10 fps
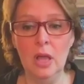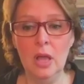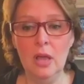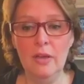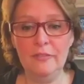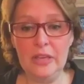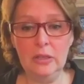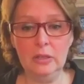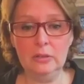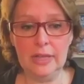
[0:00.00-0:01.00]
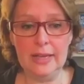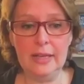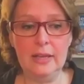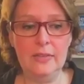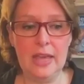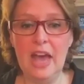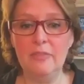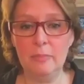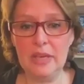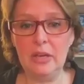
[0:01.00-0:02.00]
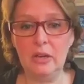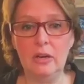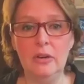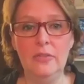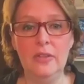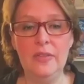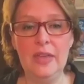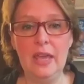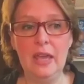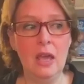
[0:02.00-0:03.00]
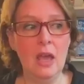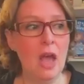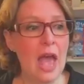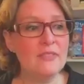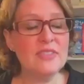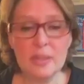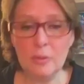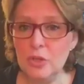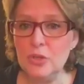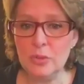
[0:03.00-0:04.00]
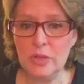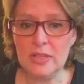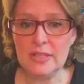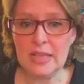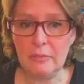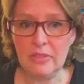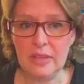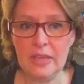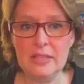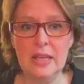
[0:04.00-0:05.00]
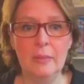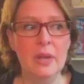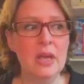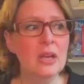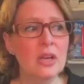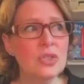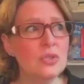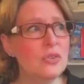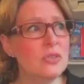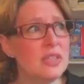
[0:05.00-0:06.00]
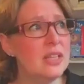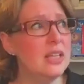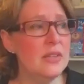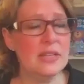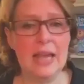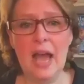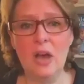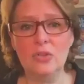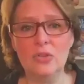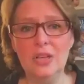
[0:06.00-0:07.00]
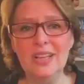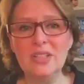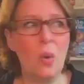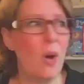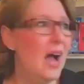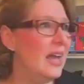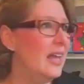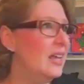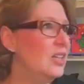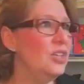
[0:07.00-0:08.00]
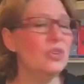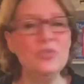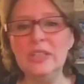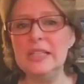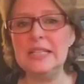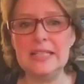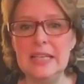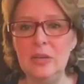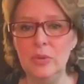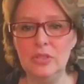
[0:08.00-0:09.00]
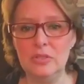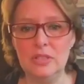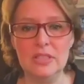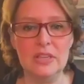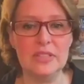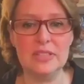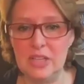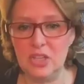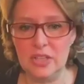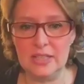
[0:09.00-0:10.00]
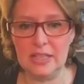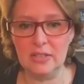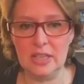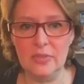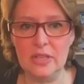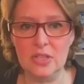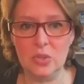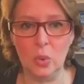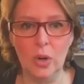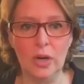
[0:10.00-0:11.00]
feel like they have a peer, that they have someone who's doing the same thing as them. Because sitting in this house, it's quiet. You don't really see what's the devastation that's outside the store.